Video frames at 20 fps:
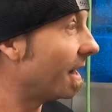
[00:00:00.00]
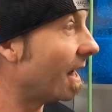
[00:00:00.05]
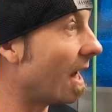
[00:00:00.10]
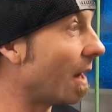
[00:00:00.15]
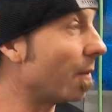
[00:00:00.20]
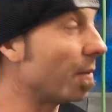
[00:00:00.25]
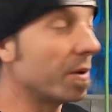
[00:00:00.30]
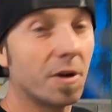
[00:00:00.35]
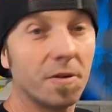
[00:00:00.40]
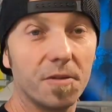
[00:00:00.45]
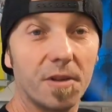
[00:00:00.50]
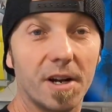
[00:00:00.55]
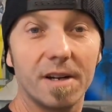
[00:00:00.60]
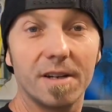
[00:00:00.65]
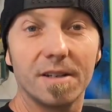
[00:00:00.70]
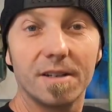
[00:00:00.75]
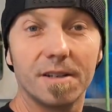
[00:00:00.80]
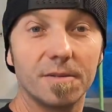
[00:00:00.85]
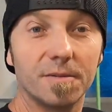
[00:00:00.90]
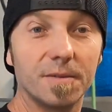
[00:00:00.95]
I went over
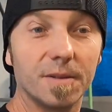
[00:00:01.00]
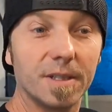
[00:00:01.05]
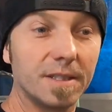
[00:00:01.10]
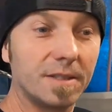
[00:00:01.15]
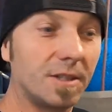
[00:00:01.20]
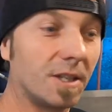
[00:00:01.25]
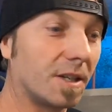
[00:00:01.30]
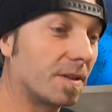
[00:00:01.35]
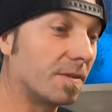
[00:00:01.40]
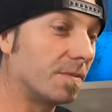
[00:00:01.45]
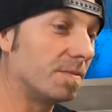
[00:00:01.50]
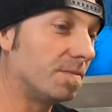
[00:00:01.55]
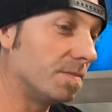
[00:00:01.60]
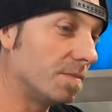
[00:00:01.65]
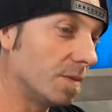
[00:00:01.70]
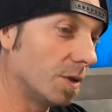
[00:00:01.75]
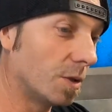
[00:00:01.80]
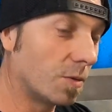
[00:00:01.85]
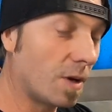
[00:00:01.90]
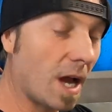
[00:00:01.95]
there. We took a
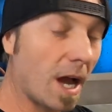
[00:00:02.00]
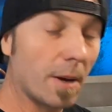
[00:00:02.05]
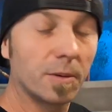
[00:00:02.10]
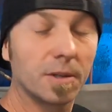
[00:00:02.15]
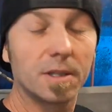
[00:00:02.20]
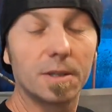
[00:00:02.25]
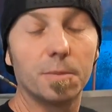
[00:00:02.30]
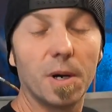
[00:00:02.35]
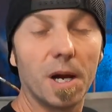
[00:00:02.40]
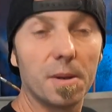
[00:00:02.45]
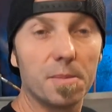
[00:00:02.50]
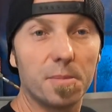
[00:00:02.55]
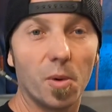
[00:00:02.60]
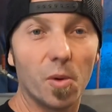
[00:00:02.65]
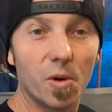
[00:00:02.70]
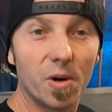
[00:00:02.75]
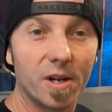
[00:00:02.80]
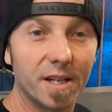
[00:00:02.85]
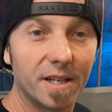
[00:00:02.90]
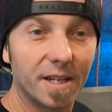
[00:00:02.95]
little ride with my
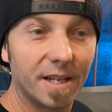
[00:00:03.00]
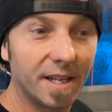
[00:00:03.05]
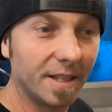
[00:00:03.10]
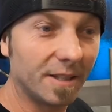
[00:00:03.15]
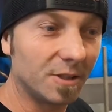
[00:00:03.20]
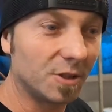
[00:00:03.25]
boy. He